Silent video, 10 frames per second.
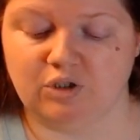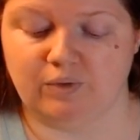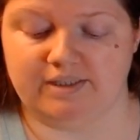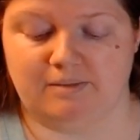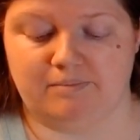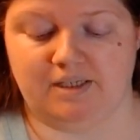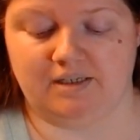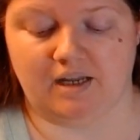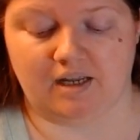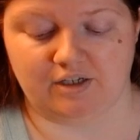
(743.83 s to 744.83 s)
doing
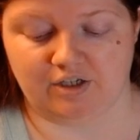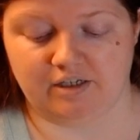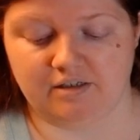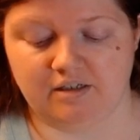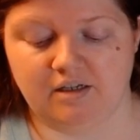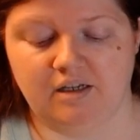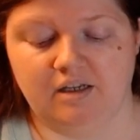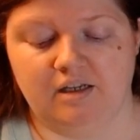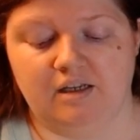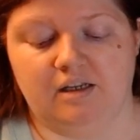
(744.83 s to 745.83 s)
something not good.
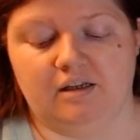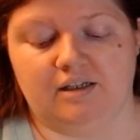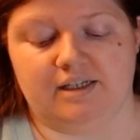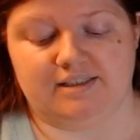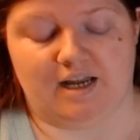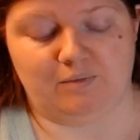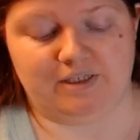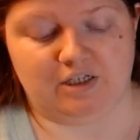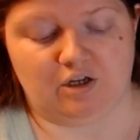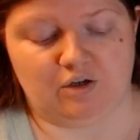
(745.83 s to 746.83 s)
Because now
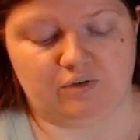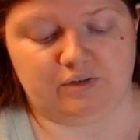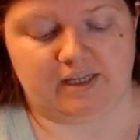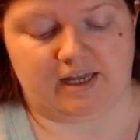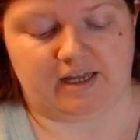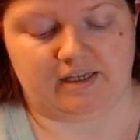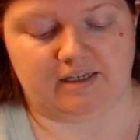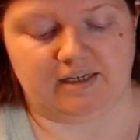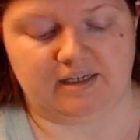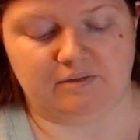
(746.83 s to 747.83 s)
we know that
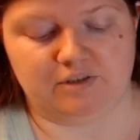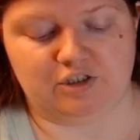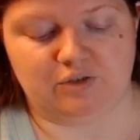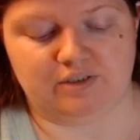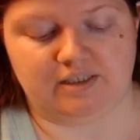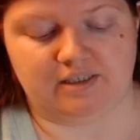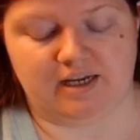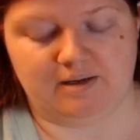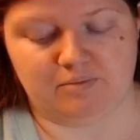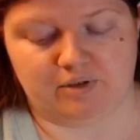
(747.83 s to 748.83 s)
he was using
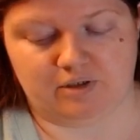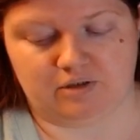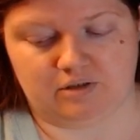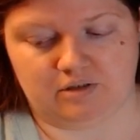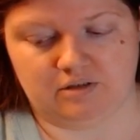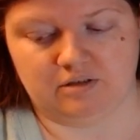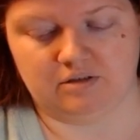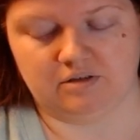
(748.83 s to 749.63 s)
Gabriel